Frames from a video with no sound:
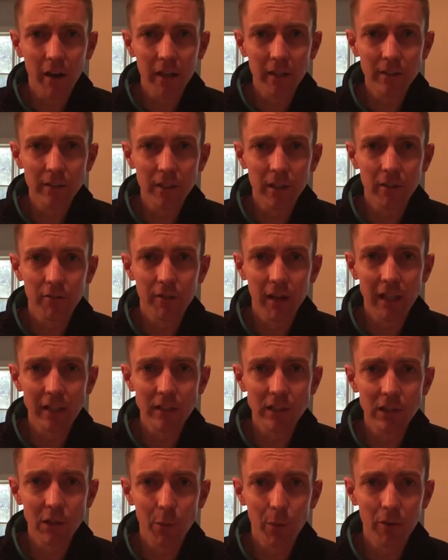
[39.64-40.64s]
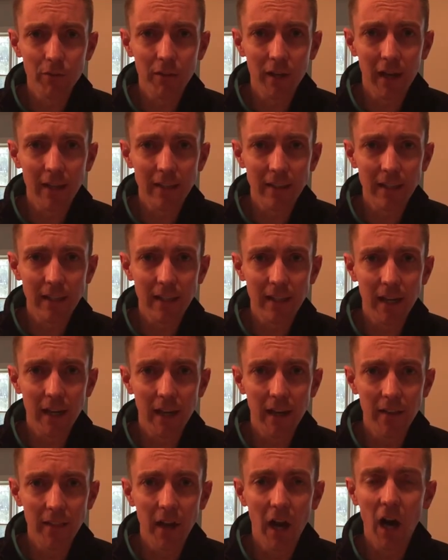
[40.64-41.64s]
our Easter events. So we've got the
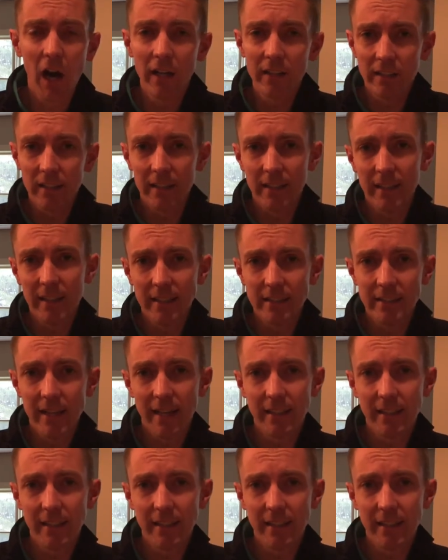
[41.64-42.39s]
hunt and the kids